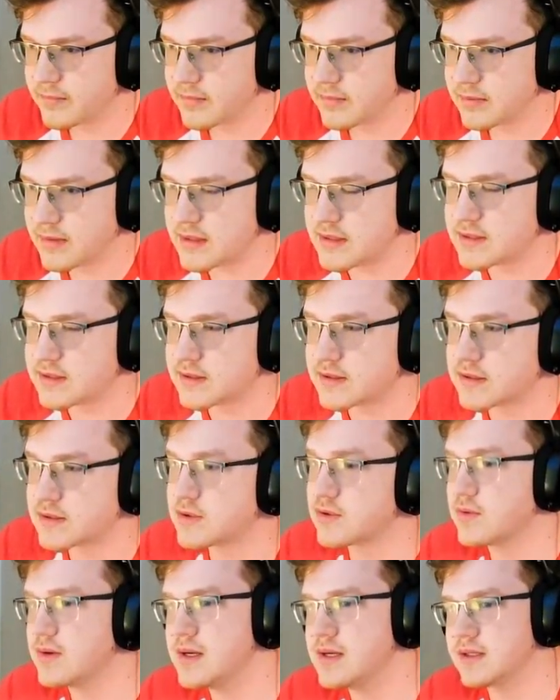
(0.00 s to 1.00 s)
These
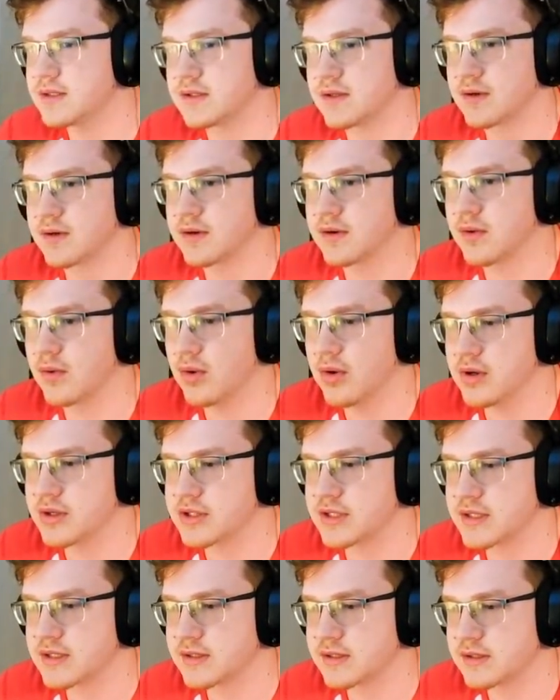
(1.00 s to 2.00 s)
strings are
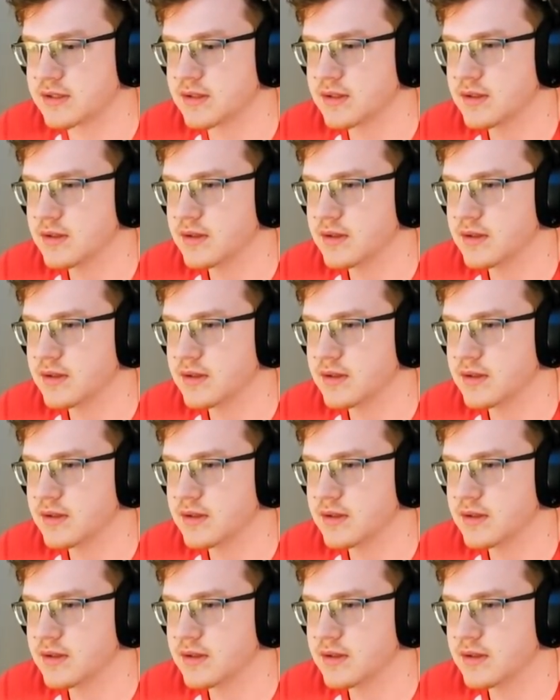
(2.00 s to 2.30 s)
gorgeous.